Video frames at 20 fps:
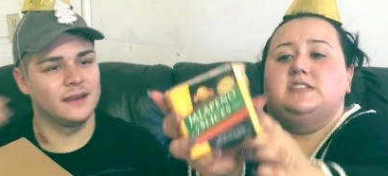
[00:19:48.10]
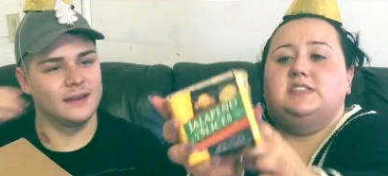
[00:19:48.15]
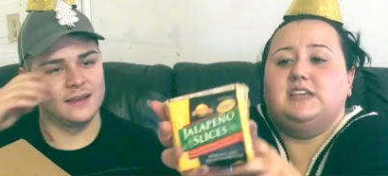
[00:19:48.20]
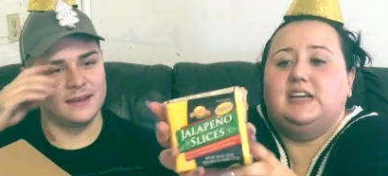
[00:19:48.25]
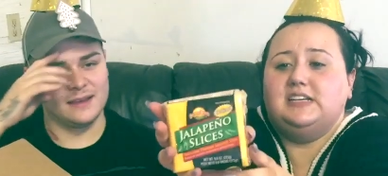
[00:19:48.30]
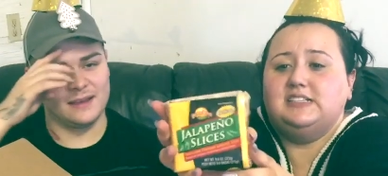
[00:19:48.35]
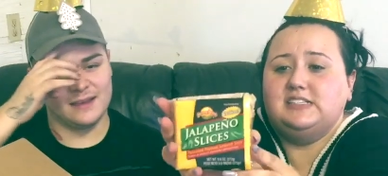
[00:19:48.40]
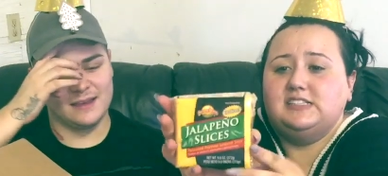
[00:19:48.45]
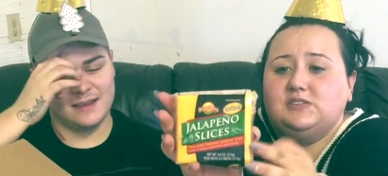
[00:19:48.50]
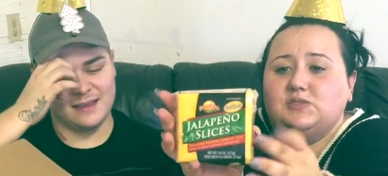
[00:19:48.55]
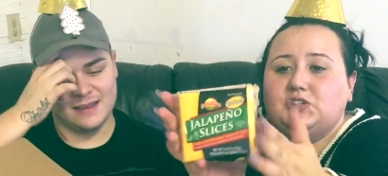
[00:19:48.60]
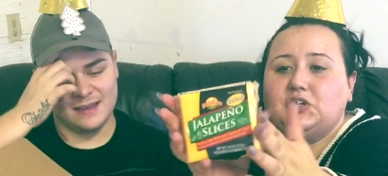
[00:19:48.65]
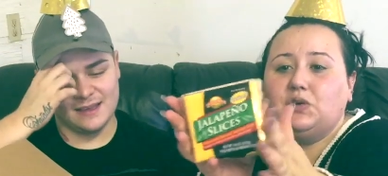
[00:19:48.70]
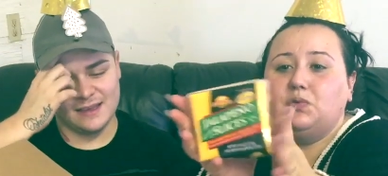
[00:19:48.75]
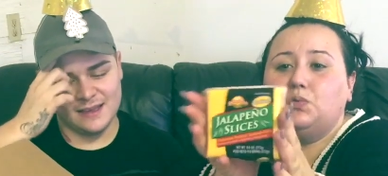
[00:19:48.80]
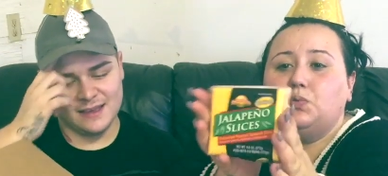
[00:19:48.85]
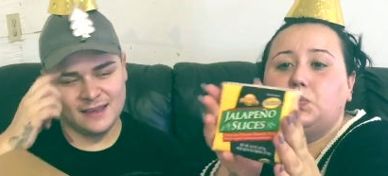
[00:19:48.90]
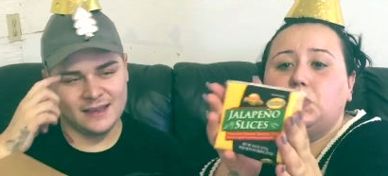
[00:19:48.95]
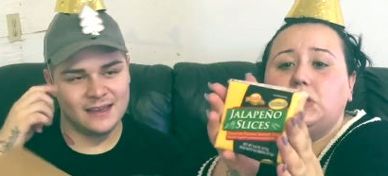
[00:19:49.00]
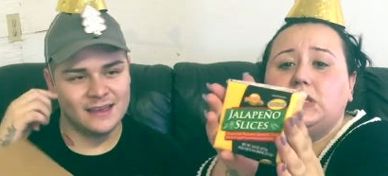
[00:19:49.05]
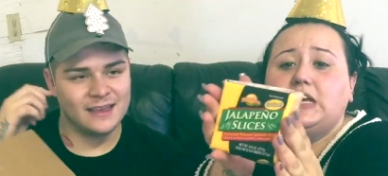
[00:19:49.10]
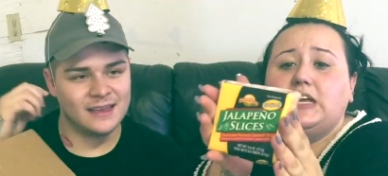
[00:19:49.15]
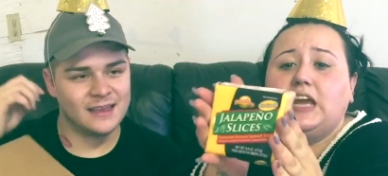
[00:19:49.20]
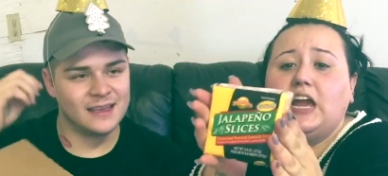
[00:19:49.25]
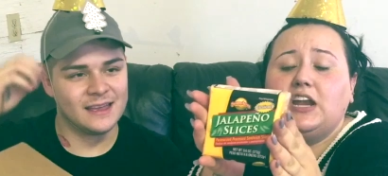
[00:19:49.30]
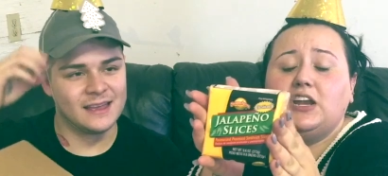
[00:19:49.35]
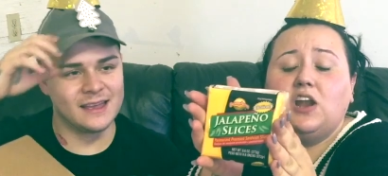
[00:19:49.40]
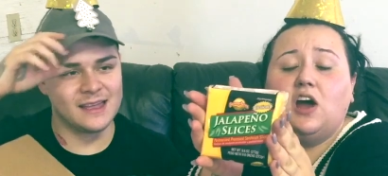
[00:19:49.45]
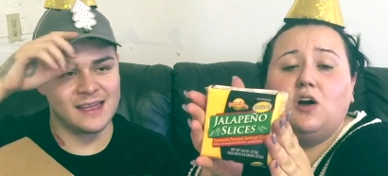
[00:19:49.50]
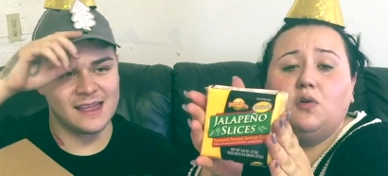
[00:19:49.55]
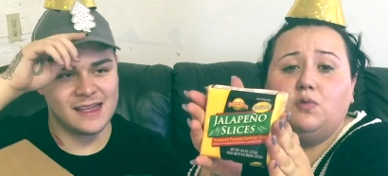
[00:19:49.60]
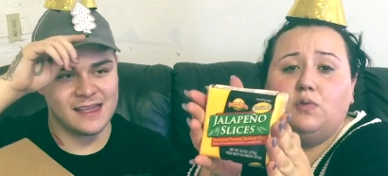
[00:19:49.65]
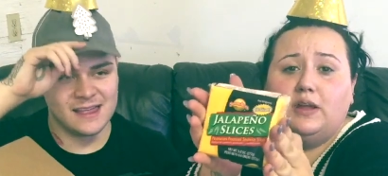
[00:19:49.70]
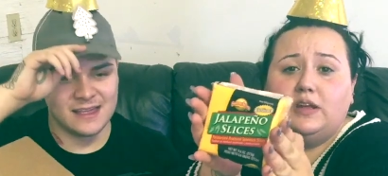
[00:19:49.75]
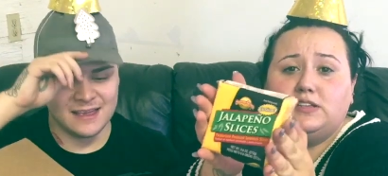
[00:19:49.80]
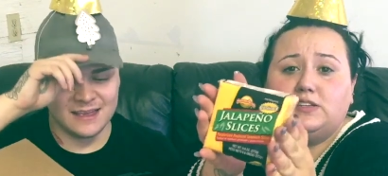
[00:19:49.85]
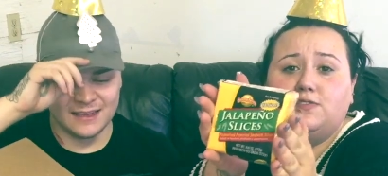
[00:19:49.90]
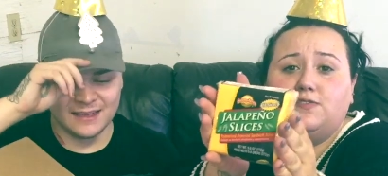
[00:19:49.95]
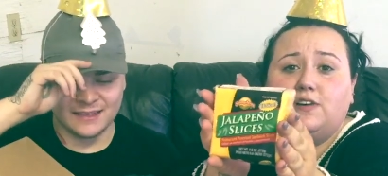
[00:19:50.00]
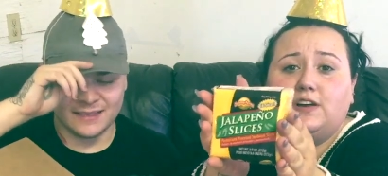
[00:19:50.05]
Speaker 1: slices, which I really cannot
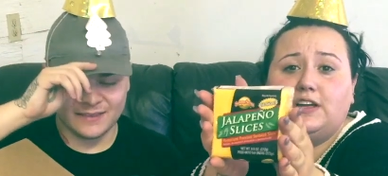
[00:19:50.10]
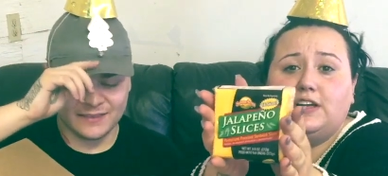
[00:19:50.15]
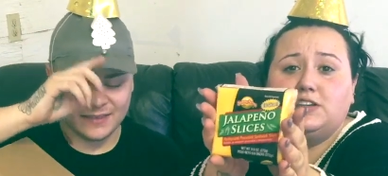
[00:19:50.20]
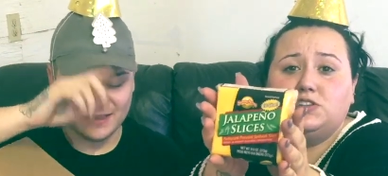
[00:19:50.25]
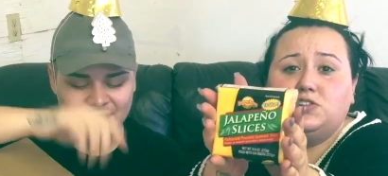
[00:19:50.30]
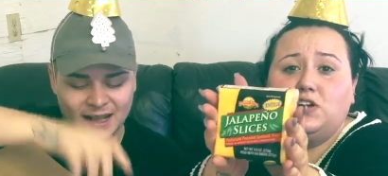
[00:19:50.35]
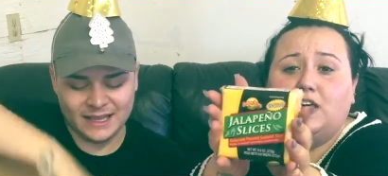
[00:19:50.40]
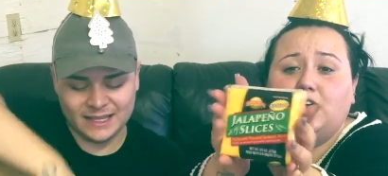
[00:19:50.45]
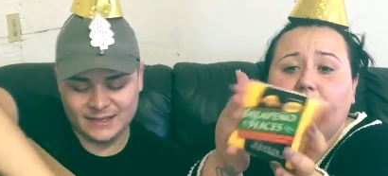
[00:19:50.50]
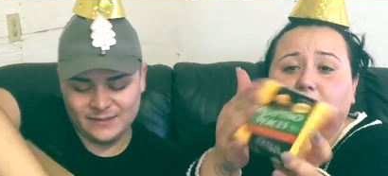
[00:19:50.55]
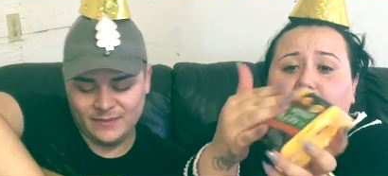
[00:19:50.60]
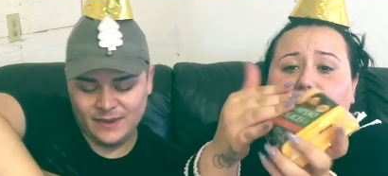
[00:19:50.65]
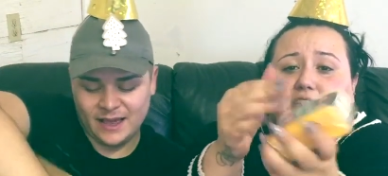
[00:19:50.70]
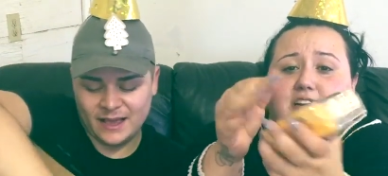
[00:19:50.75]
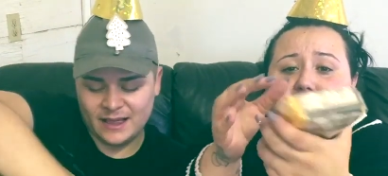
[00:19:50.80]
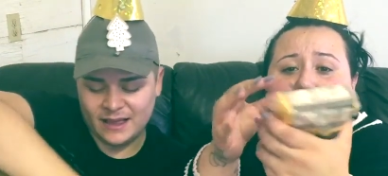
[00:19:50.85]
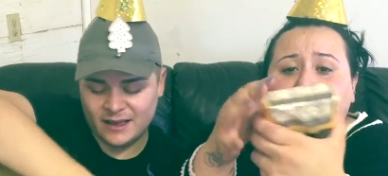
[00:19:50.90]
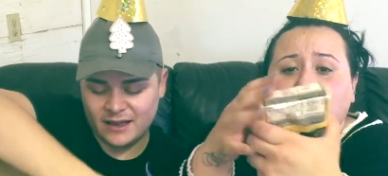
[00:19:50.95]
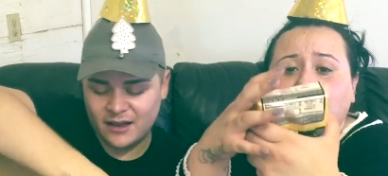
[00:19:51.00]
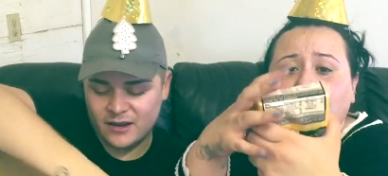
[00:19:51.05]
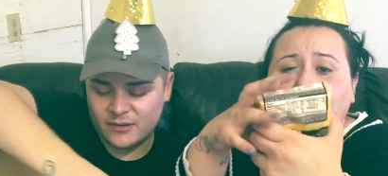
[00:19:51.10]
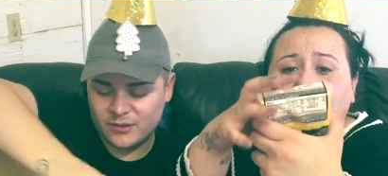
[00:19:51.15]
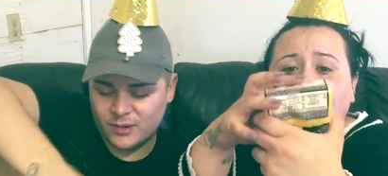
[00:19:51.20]
wait to fucking try these. Let's make like a